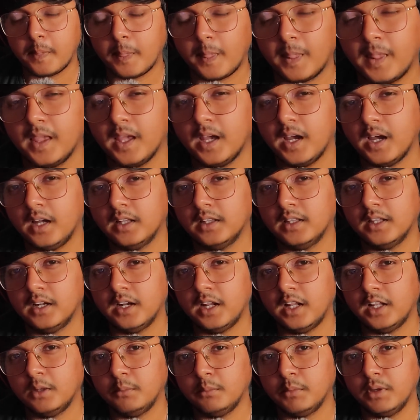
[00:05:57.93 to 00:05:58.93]
yeah, other
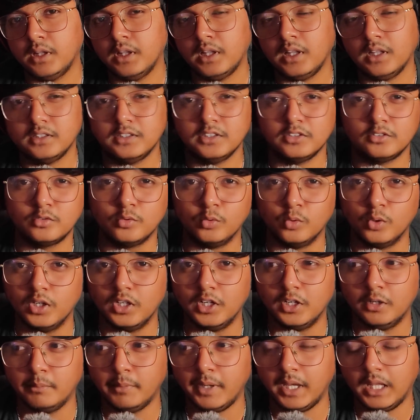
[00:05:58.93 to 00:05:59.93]
anime. Just Google
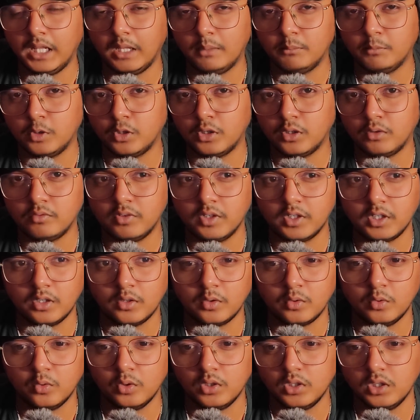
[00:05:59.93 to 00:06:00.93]
it, man. I'm not a
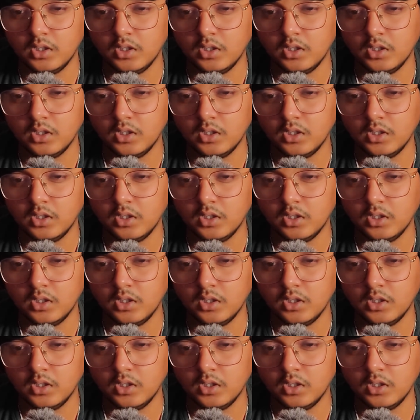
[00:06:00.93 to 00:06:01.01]
Google.